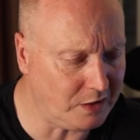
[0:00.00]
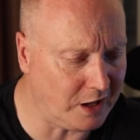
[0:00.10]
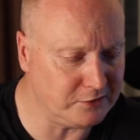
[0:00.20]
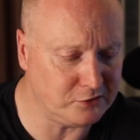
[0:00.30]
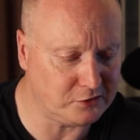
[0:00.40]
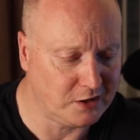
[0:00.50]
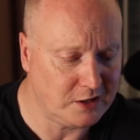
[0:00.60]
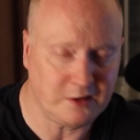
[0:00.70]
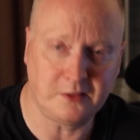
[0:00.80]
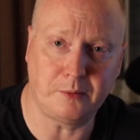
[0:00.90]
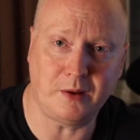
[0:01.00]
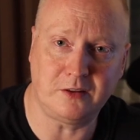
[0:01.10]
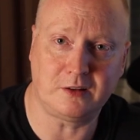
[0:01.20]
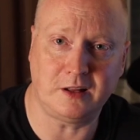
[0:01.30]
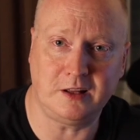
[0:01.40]
and they
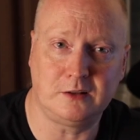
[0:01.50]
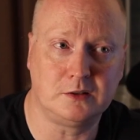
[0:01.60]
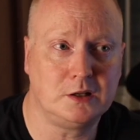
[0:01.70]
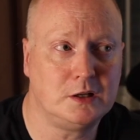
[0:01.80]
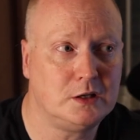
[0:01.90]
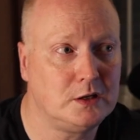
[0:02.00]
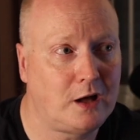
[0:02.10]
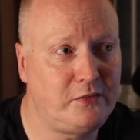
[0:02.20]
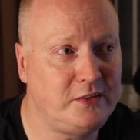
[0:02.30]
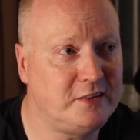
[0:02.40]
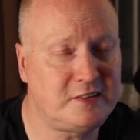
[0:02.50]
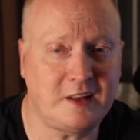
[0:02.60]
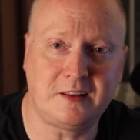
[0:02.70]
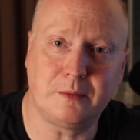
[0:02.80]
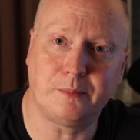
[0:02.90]
basically, I think they
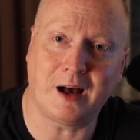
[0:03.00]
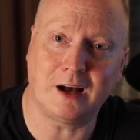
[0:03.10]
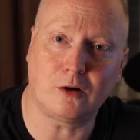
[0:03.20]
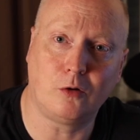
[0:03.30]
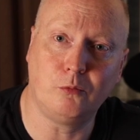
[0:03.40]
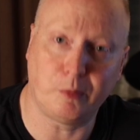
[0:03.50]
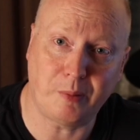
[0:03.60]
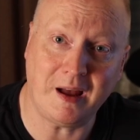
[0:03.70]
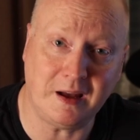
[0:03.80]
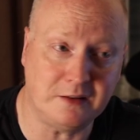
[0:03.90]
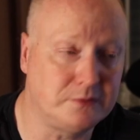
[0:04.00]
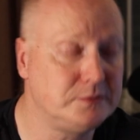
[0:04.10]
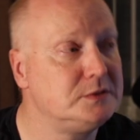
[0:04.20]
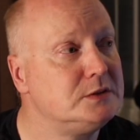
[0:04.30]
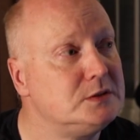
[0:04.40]
sent it back unrepaired.
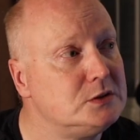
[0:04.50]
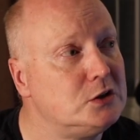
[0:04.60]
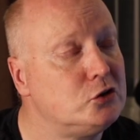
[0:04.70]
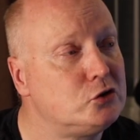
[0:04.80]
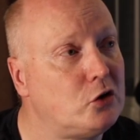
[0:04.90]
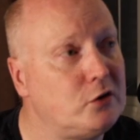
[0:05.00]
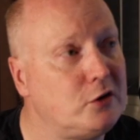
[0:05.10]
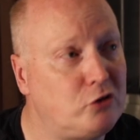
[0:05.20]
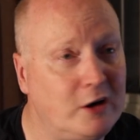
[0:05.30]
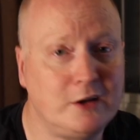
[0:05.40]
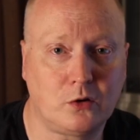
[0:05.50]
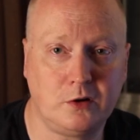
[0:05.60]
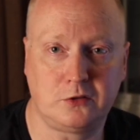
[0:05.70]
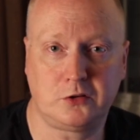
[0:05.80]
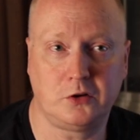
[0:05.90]
So they tried
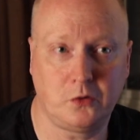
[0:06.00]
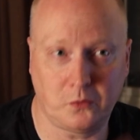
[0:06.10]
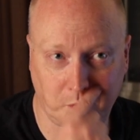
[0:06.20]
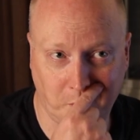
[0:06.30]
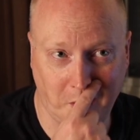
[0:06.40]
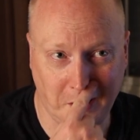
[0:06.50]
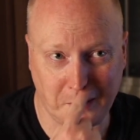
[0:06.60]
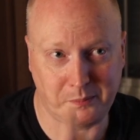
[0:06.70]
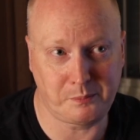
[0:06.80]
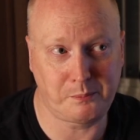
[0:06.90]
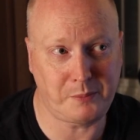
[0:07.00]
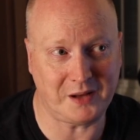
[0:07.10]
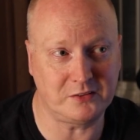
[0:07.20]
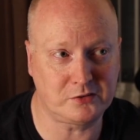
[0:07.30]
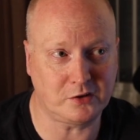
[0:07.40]
going to
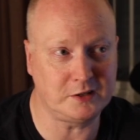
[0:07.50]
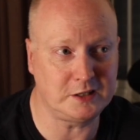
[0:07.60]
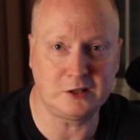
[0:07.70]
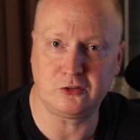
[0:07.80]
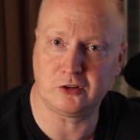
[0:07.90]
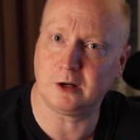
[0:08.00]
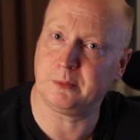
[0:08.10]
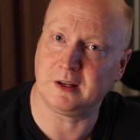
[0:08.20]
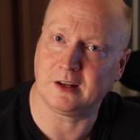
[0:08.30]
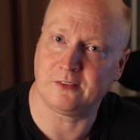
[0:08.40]
Panasonic in Germany, I